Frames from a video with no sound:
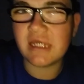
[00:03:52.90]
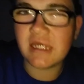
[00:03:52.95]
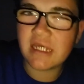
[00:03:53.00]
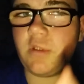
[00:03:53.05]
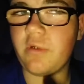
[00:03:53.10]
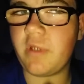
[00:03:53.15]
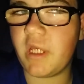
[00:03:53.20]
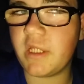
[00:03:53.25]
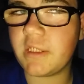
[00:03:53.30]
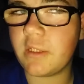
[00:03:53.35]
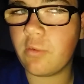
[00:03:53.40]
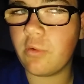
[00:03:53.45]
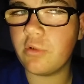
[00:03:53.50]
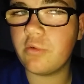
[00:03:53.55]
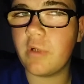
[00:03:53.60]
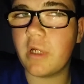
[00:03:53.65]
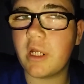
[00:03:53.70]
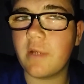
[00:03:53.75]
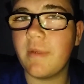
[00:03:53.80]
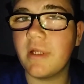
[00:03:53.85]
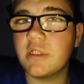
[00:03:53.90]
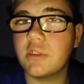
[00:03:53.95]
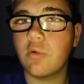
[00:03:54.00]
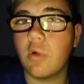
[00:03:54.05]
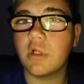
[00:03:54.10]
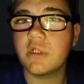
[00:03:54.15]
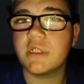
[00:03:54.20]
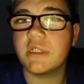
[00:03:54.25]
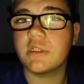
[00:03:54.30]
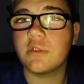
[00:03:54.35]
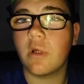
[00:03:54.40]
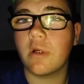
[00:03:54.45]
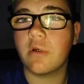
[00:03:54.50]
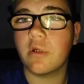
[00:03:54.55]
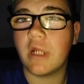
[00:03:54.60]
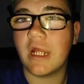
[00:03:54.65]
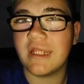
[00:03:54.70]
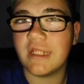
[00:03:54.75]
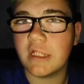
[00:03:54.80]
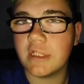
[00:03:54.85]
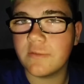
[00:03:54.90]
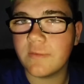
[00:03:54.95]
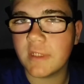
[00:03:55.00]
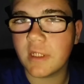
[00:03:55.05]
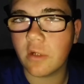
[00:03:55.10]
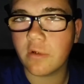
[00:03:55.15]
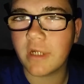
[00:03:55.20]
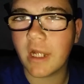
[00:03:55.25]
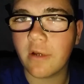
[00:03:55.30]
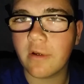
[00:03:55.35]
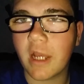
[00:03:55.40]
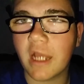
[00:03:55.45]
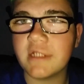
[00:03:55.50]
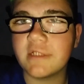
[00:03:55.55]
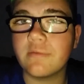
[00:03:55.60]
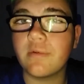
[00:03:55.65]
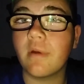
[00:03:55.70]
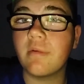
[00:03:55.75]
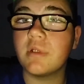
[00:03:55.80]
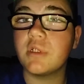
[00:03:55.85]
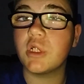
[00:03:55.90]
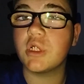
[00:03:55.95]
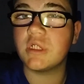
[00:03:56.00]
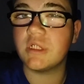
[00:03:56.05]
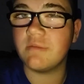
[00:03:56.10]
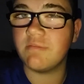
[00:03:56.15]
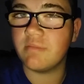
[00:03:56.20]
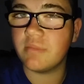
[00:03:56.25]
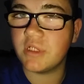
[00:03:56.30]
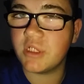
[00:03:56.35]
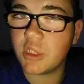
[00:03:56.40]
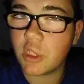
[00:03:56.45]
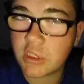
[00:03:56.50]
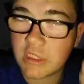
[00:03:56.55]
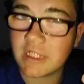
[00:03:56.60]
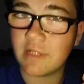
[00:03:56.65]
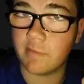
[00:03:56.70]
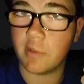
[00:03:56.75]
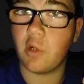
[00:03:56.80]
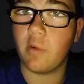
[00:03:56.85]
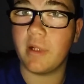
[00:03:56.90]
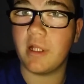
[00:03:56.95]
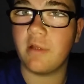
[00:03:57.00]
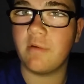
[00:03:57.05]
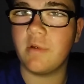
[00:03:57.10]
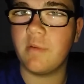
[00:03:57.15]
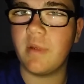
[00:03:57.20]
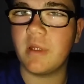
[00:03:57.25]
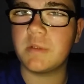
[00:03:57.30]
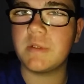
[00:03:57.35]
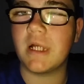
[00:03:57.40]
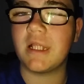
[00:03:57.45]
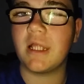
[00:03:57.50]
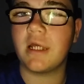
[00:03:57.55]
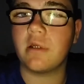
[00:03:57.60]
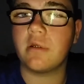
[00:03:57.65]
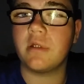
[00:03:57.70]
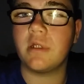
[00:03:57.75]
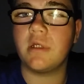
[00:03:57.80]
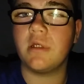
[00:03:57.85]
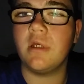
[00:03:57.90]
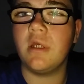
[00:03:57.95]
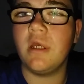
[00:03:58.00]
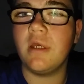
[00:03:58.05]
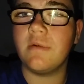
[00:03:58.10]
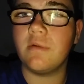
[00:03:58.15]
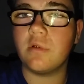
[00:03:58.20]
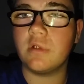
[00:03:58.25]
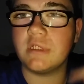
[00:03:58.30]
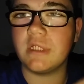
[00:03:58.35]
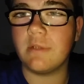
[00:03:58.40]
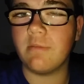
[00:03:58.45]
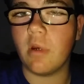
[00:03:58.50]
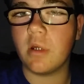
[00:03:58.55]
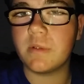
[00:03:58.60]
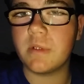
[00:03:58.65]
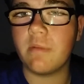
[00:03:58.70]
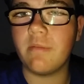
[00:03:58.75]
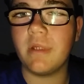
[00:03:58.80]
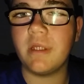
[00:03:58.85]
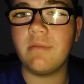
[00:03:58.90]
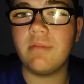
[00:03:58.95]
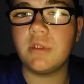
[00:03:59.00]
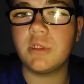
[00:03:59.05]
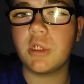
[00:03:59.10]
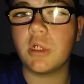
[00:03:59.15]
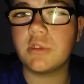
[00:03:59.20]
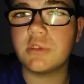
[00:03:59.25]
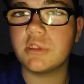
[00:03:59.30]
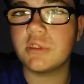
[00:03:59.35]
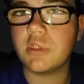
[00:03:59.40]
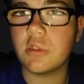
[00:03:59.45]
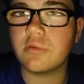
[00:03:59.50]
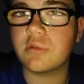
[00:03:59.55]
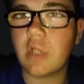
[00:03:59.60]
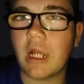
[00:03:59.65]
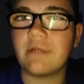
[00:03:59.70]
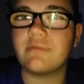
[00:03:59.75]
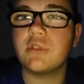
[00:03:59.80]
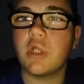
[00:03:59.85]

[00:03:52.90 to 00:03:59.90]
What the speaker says: So, yes, I would recommend to watch it, so I'm going to end this video now, guys. If you haven't enjoyed it, be sure to let me know by leaving a big fat like. If you want to see more from me, be sure to subscribe.